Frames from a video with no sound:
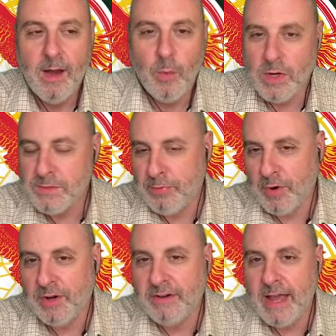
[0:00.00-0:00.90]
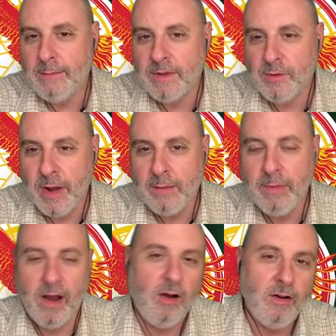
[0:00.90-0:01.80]
was proclaimed the ring
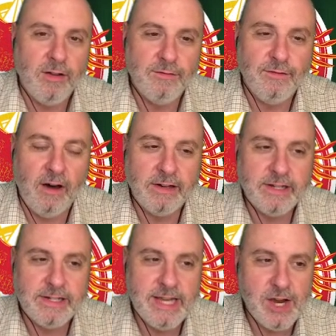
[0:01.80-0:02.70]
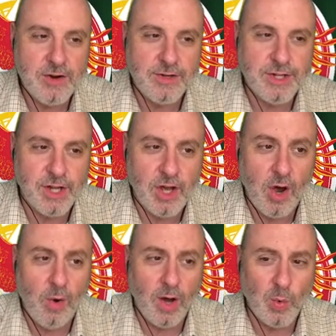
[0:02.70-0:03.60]
bearer and volunteered to
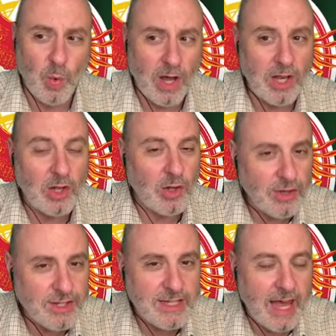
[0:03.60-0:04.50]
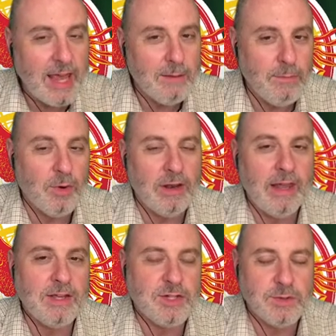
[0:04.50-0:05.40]
go on what looks like a more or
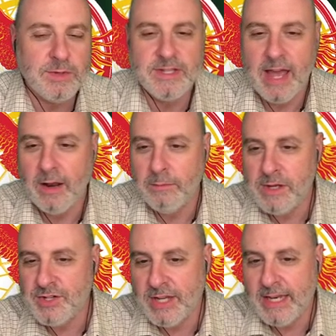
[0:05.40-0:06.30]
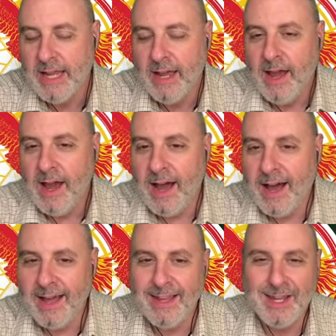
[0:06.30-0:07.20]
less suicidal mission
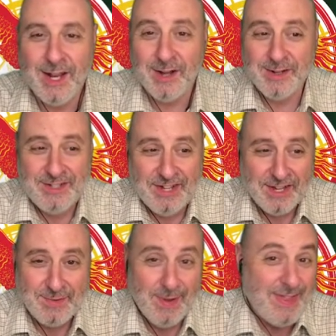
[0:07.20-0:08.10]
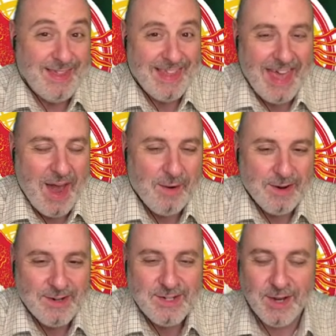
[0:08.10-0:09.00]
uh, you know just within the
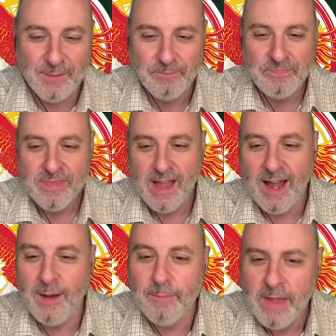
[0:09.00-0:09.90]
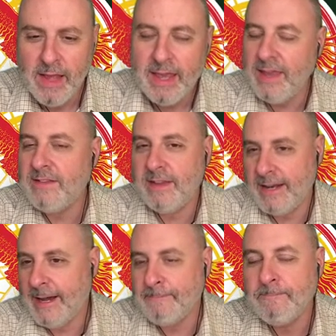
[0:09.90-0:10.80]
hour so um, he's in
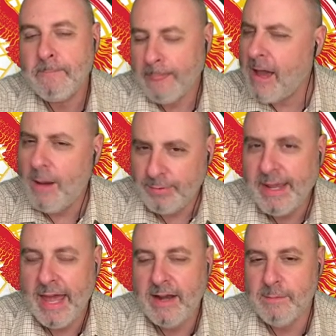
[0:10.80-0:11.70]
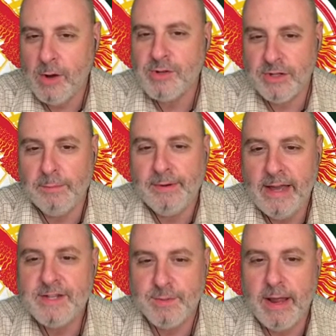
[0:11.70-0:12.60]
a complicated emotional
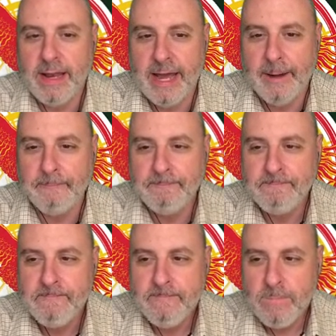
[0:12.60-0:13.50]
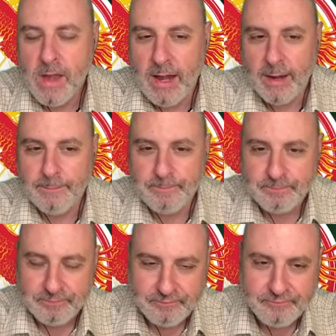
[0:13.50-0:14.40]
place right now um,
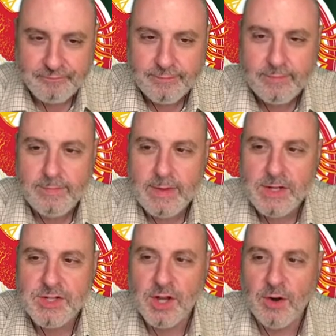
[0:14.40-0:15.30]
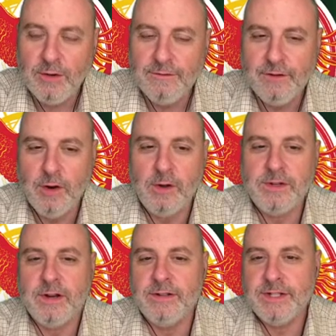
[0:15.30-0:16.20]
so frodo
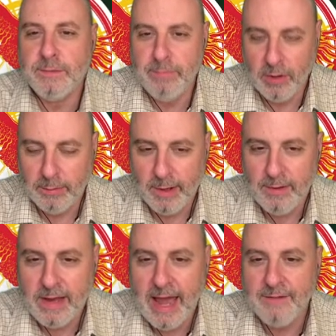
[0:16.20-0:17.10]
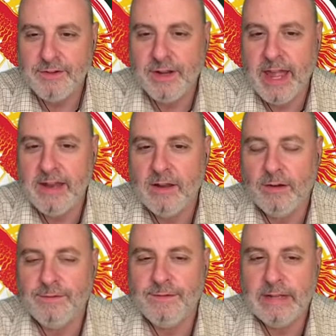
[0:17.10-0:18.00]
turns to bilbo after
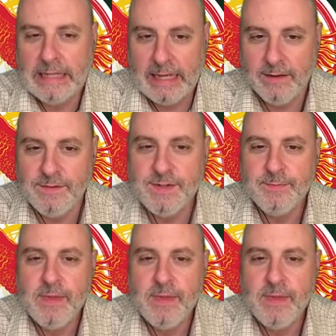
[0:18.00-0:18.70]
gandalf leaves